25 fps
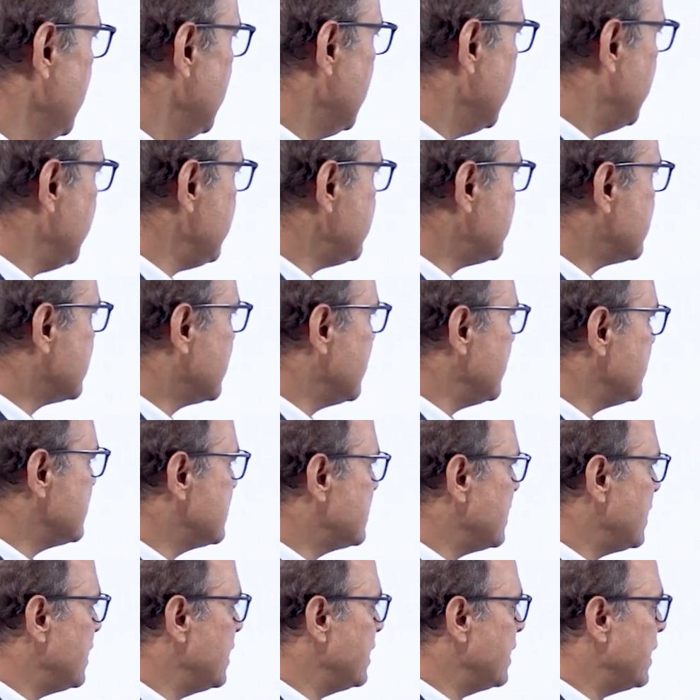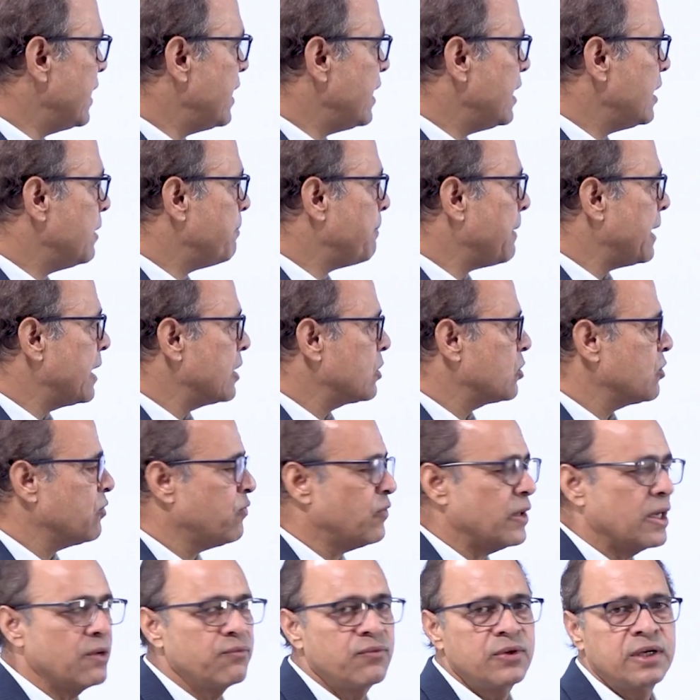Risk is the inherent part of
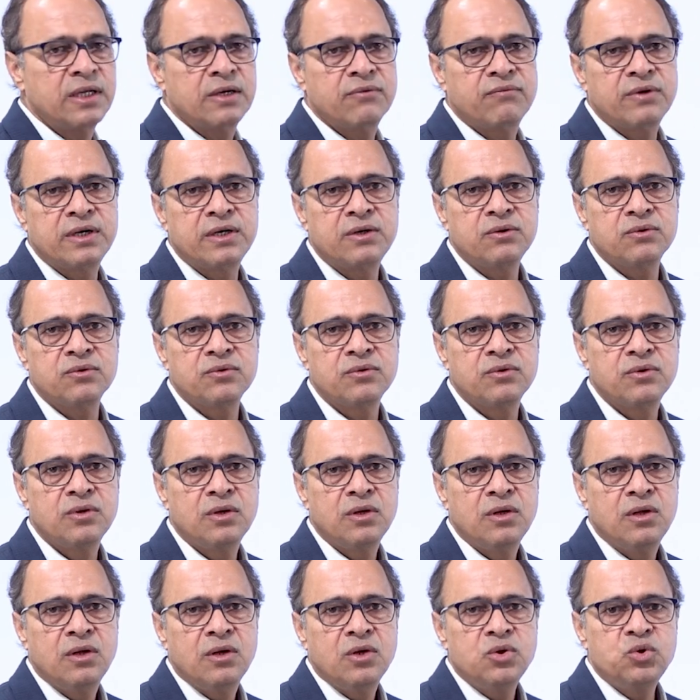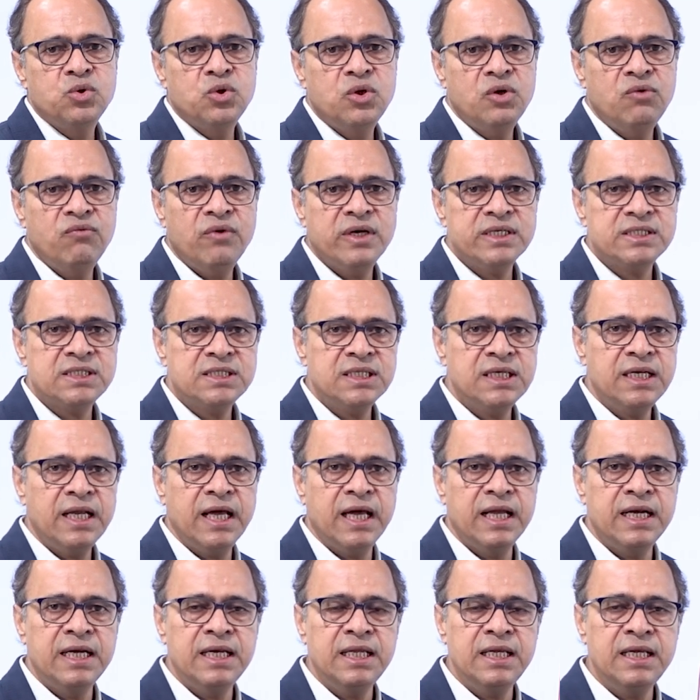every avenue. You invest in
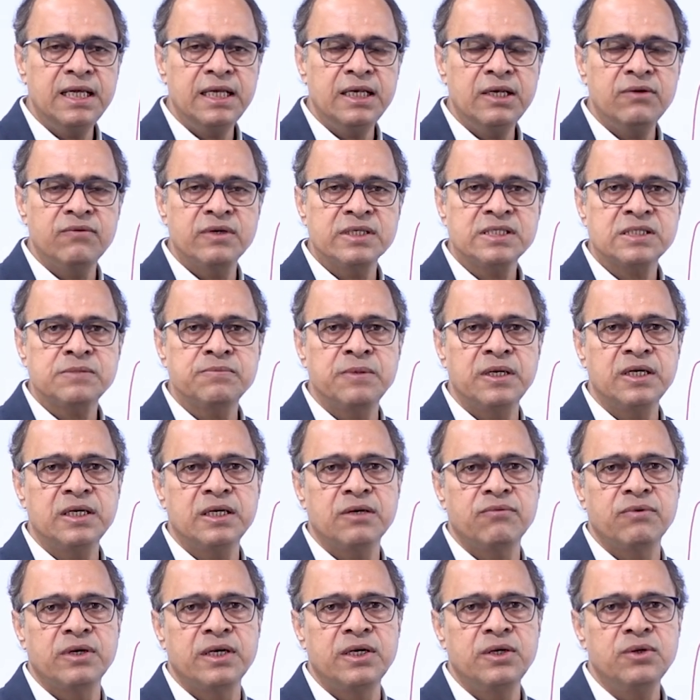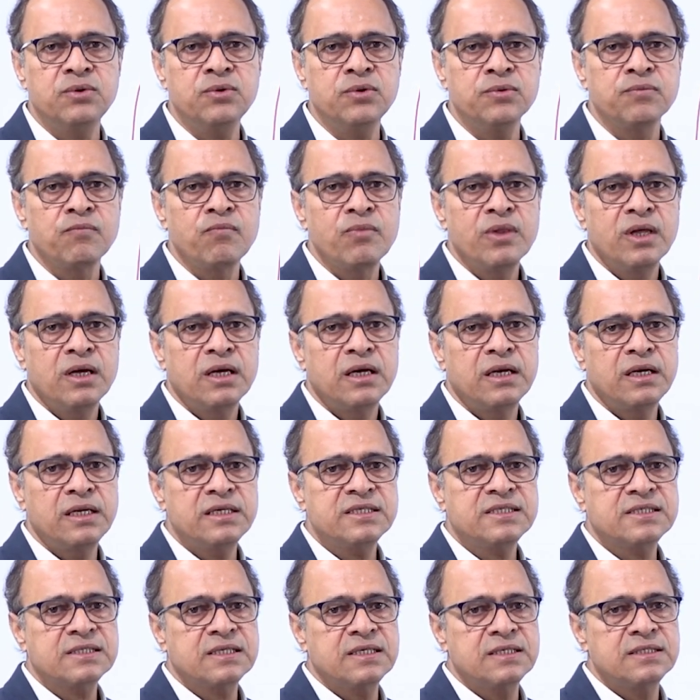any investment avenue,
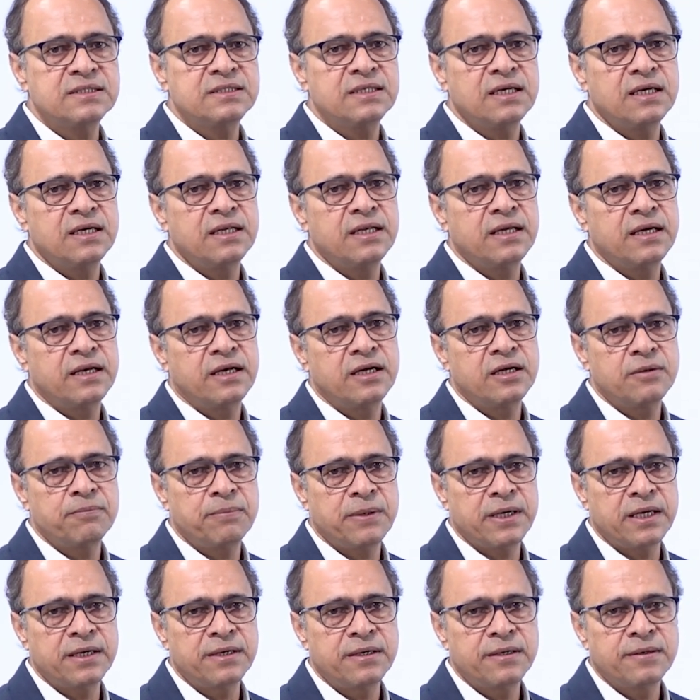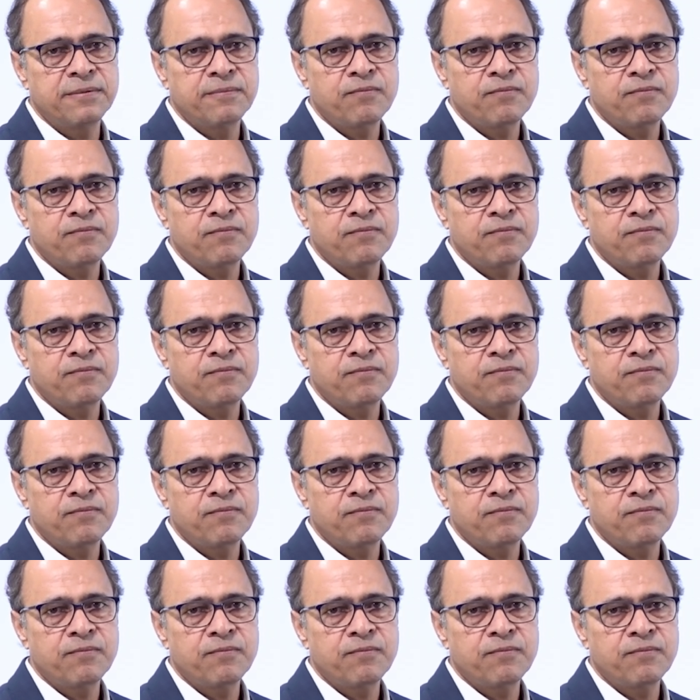risk is the inherent part.